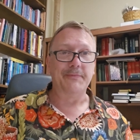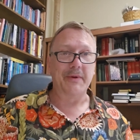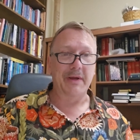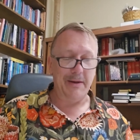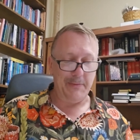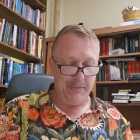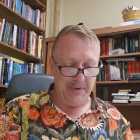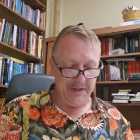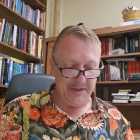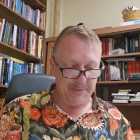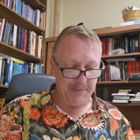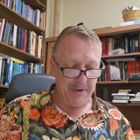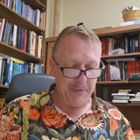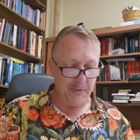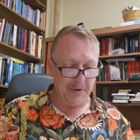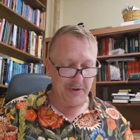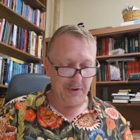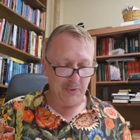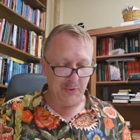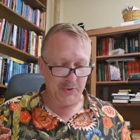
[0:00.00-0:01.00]
May peace be
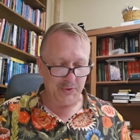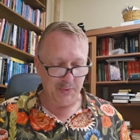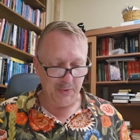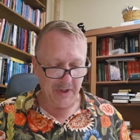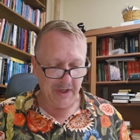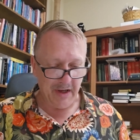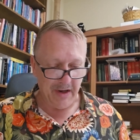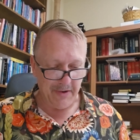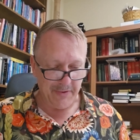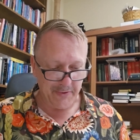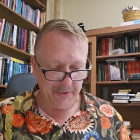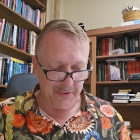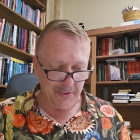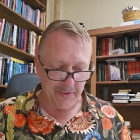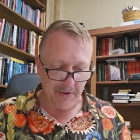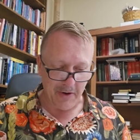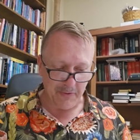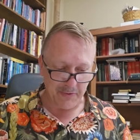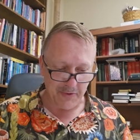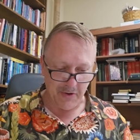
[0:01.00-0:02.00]
with you as we gather
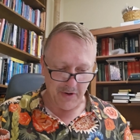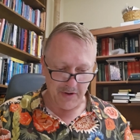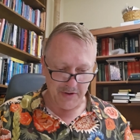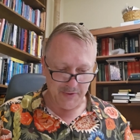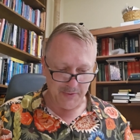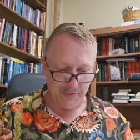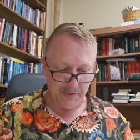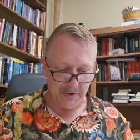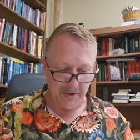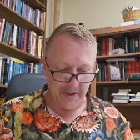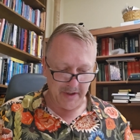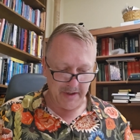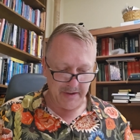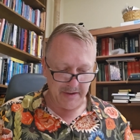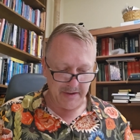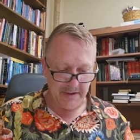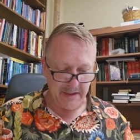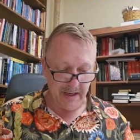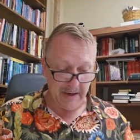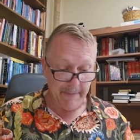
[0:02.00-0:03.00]
around God's Word again
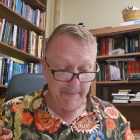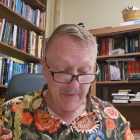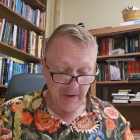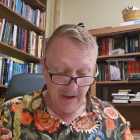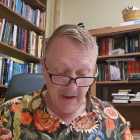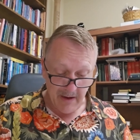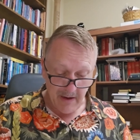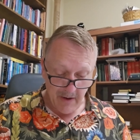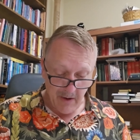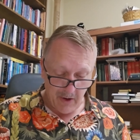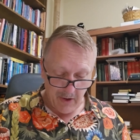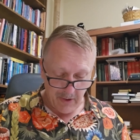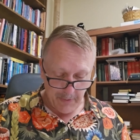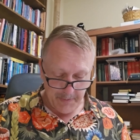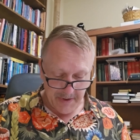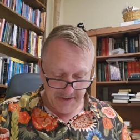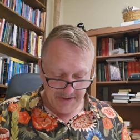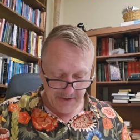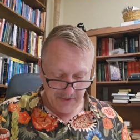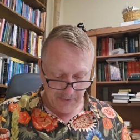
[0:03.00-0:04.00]
today. Our
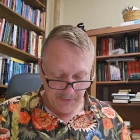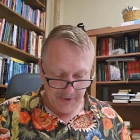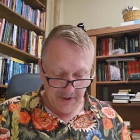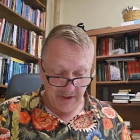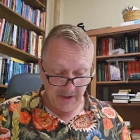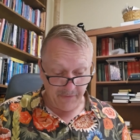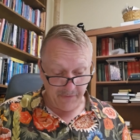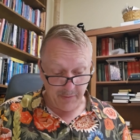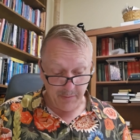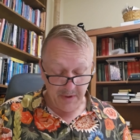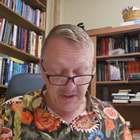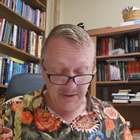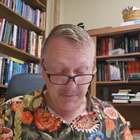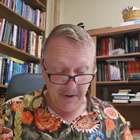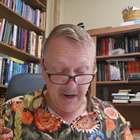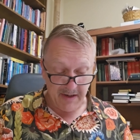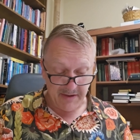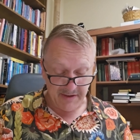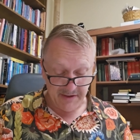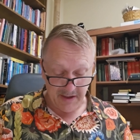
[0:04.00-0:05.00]
epistle reading from this
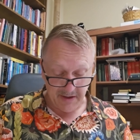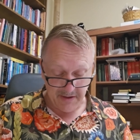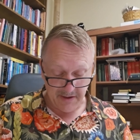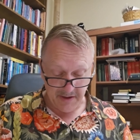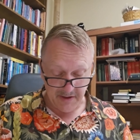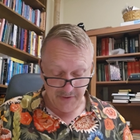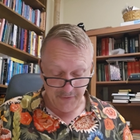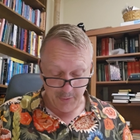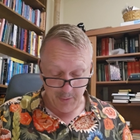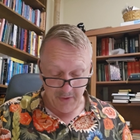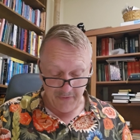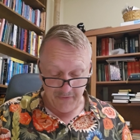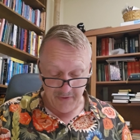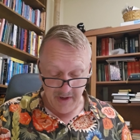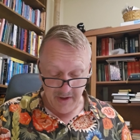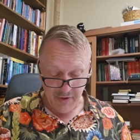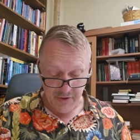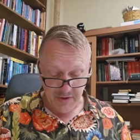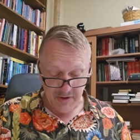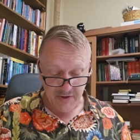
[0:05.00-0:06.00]
past Sunday is from
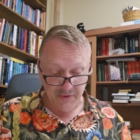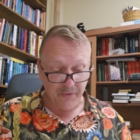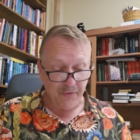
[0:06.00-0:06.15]
Ephesians